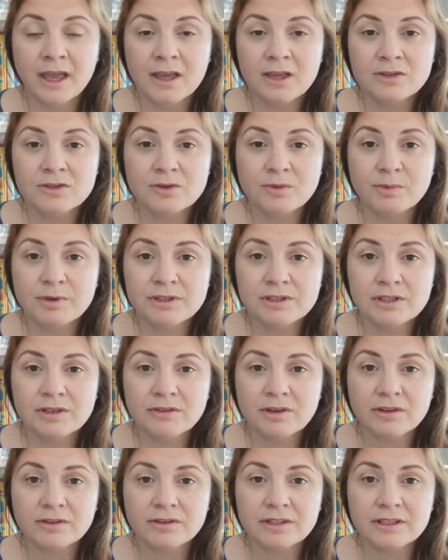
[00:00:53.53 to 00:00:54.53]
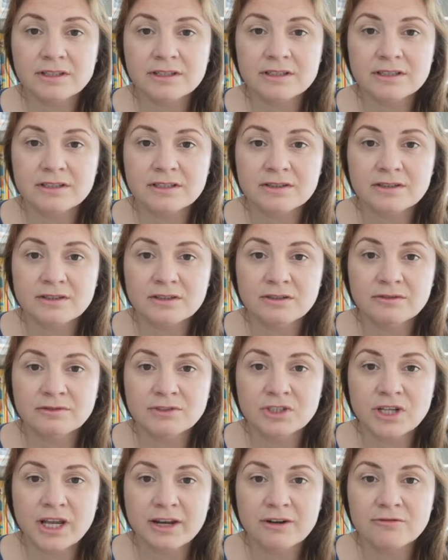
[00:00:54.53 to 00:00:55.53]
So once you've got this sort of
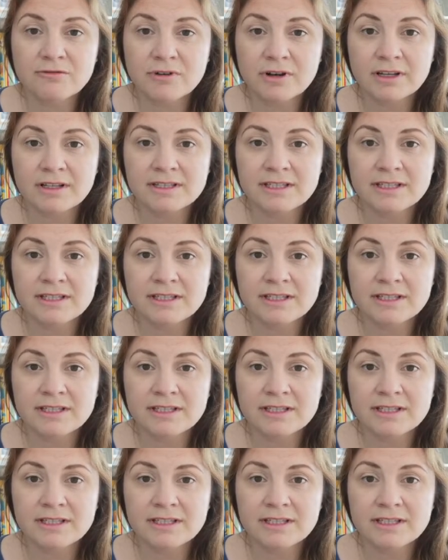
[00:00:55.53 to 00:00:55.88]
general